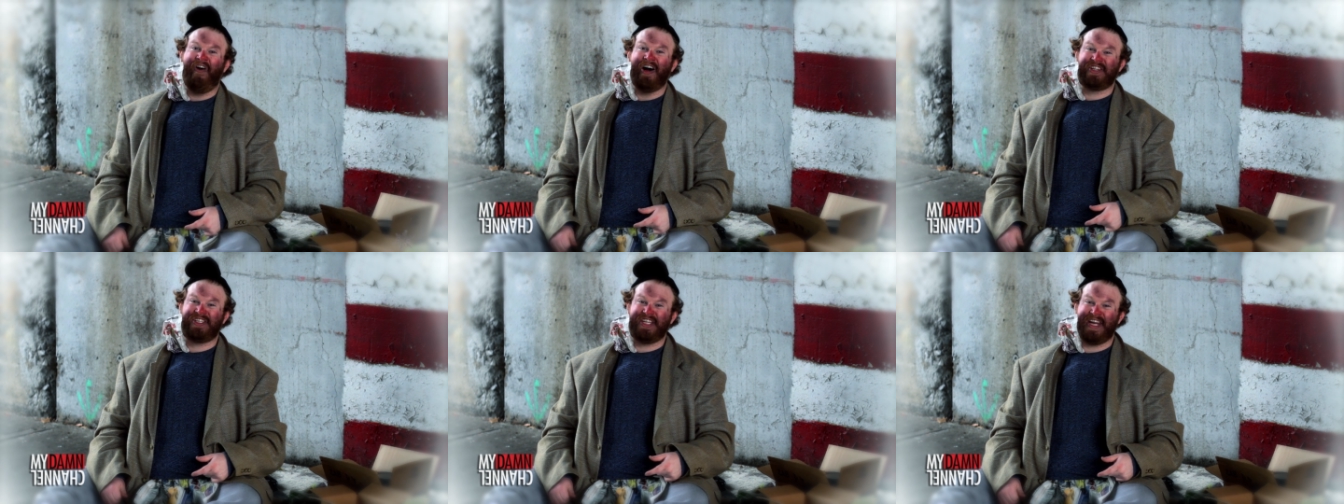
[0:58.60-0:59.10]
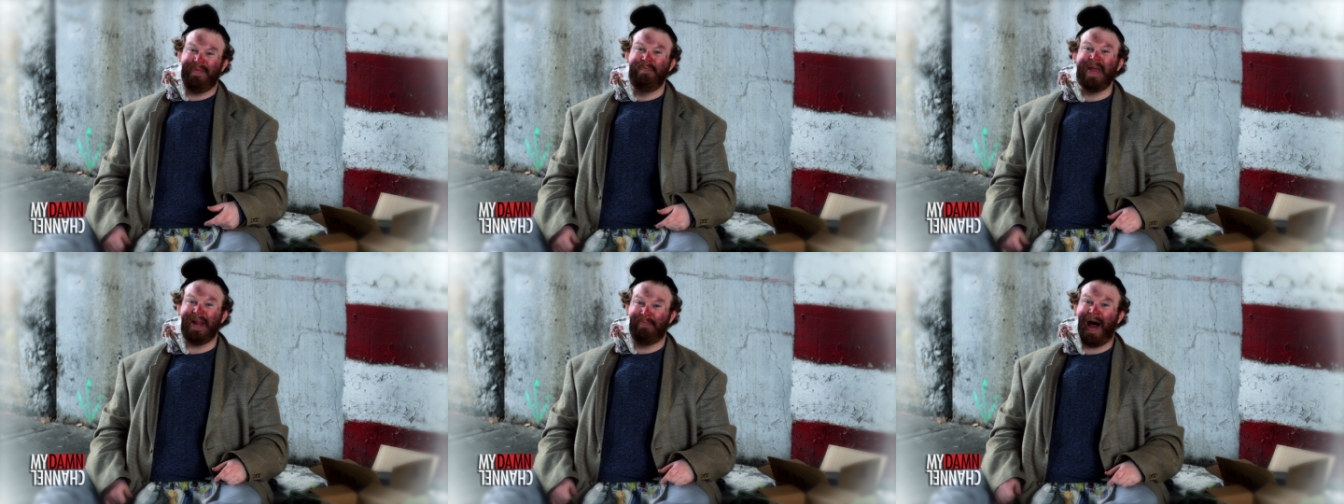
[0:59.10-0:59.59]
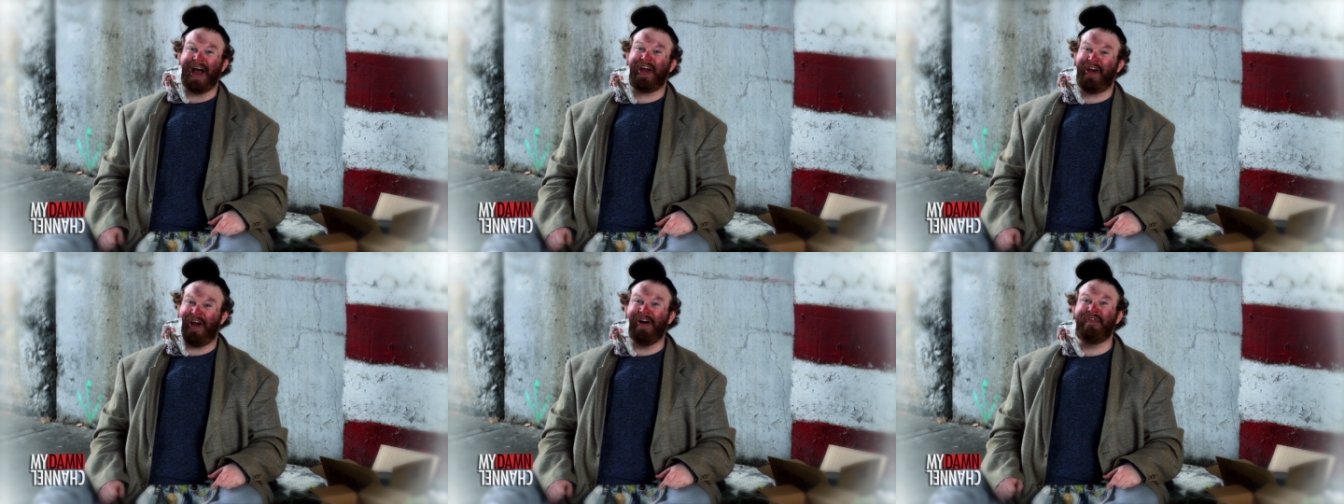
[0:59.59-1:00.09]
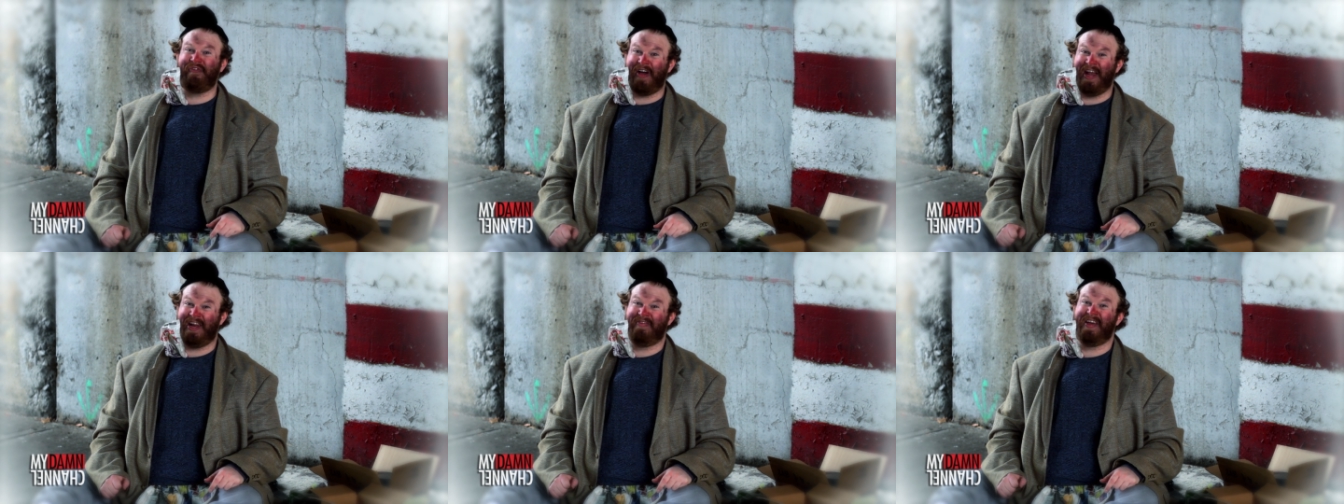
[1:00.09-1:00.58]
I want you to meet my
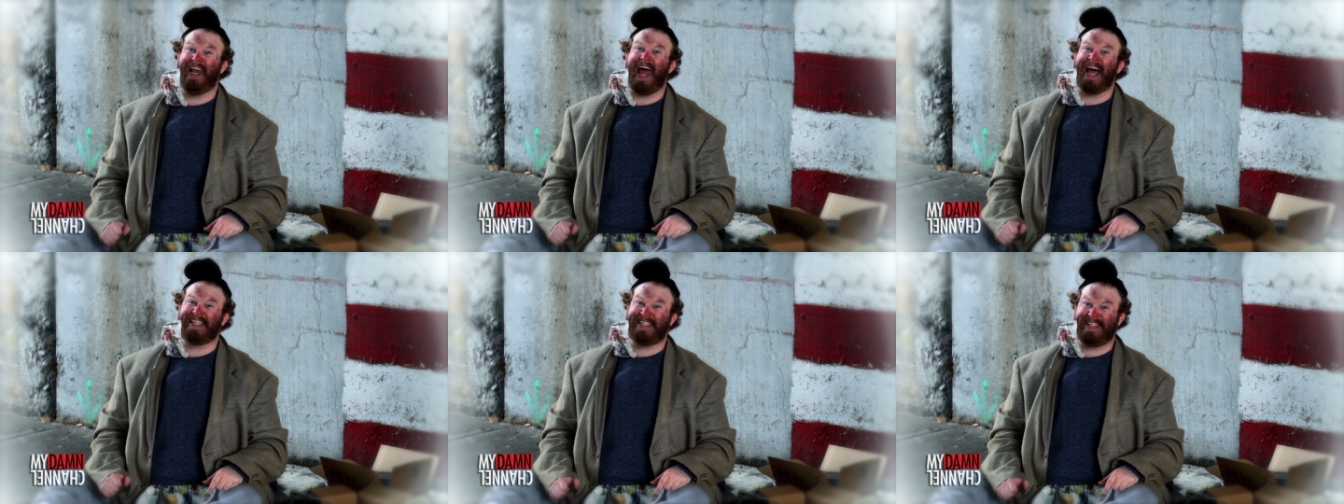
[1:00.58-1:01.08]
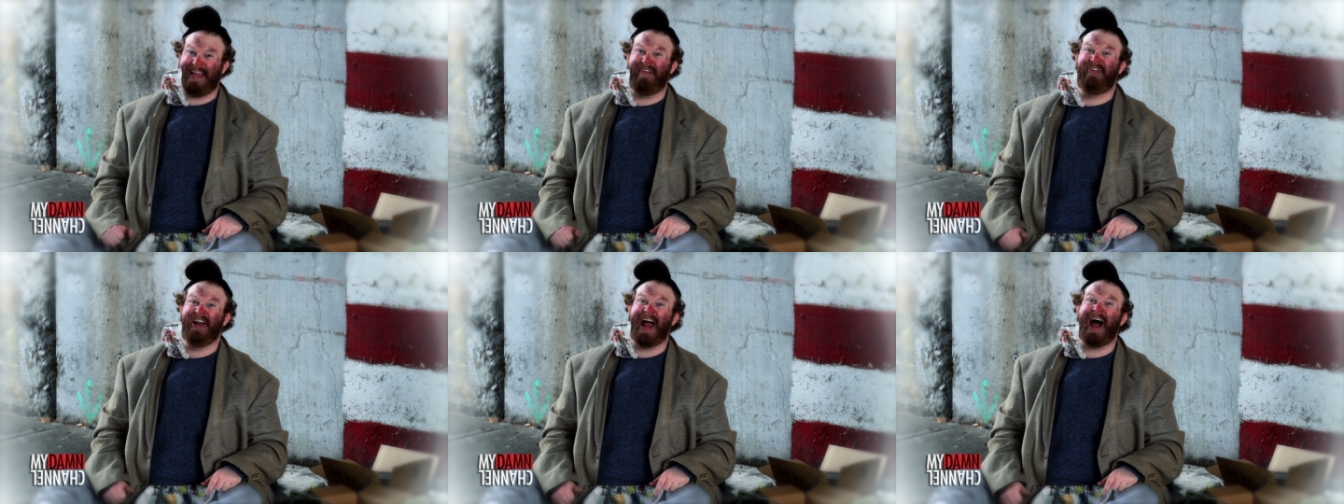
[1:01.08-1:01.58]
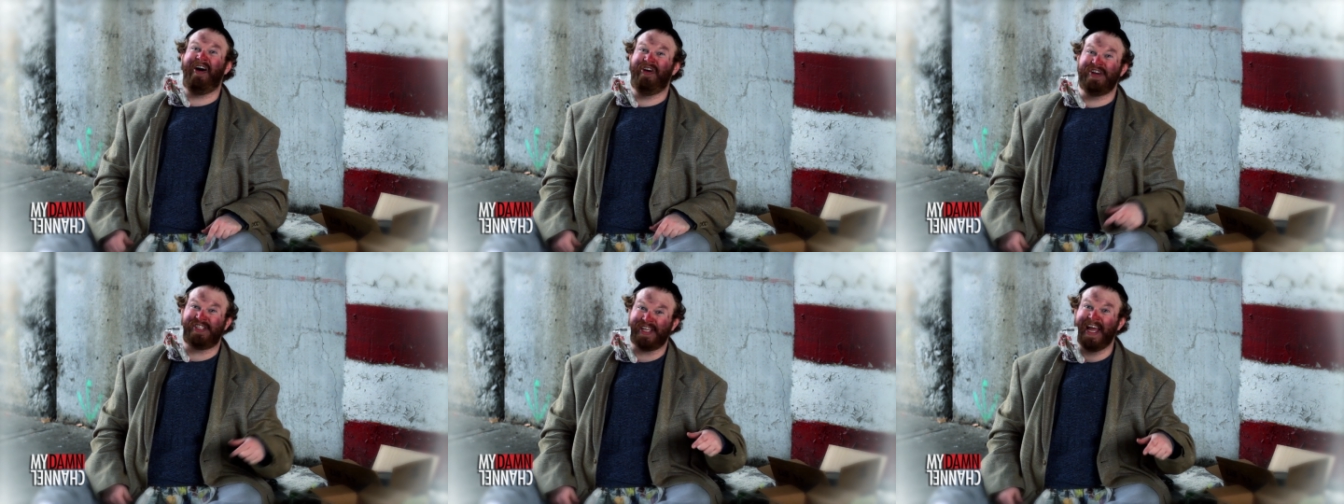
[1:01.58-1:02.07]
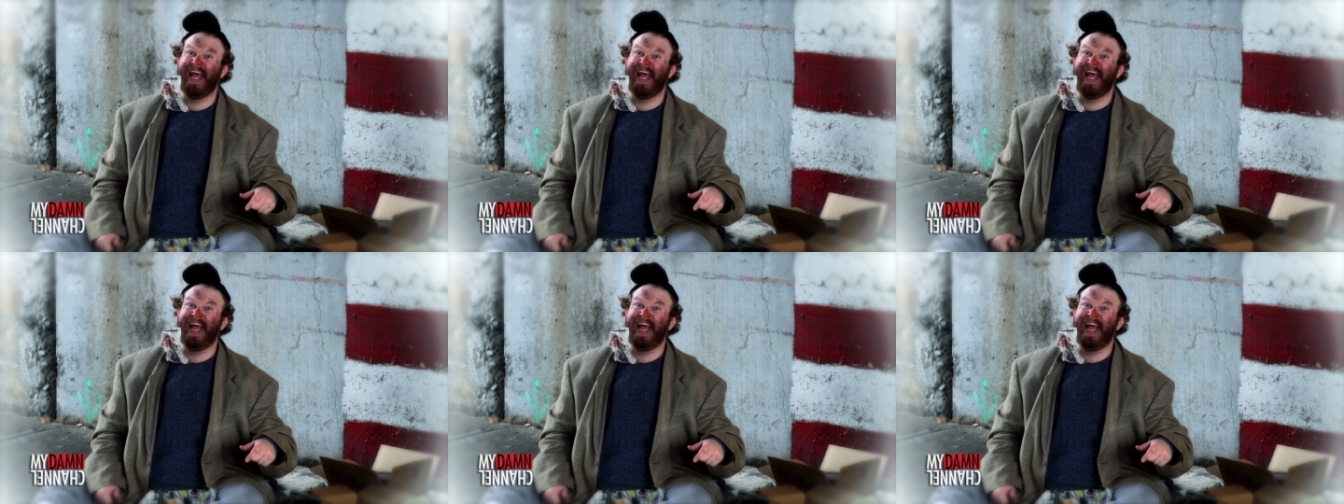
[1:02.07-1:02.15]
girlfriend of the last seven hours.